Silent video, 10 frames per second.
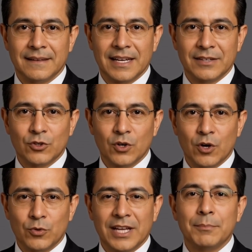If you're
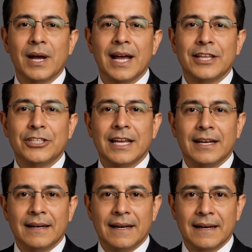already
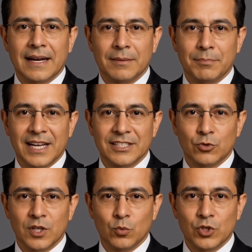practicing, it might as
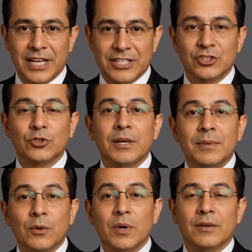well work
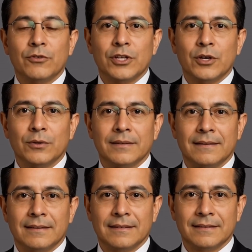extremely well for you.
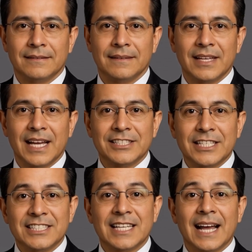That is
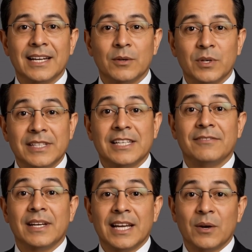exactly what this
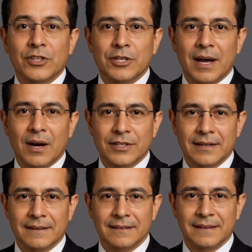video is about.
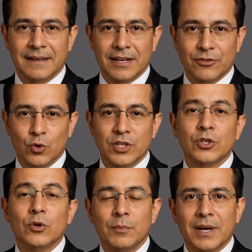If you are
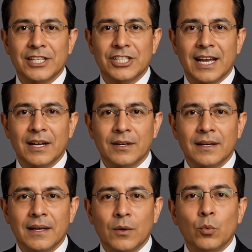new to my channel,
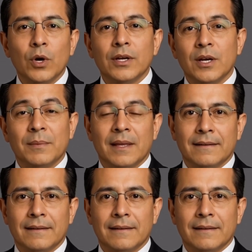welcome.